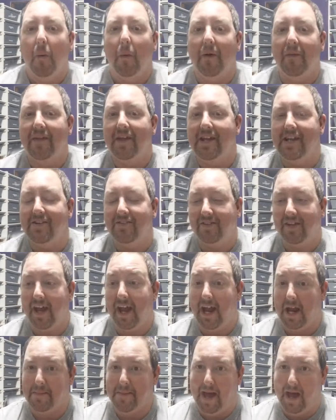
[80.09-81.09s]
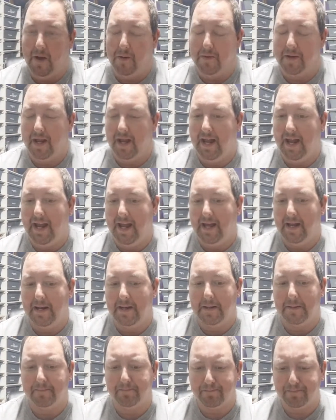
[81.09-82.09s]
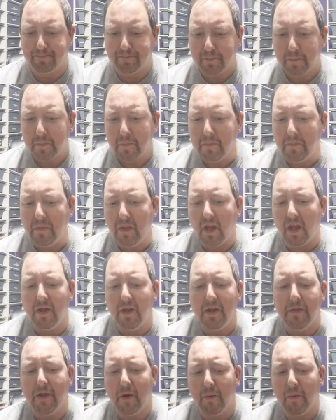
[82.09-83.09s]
When these came out, and there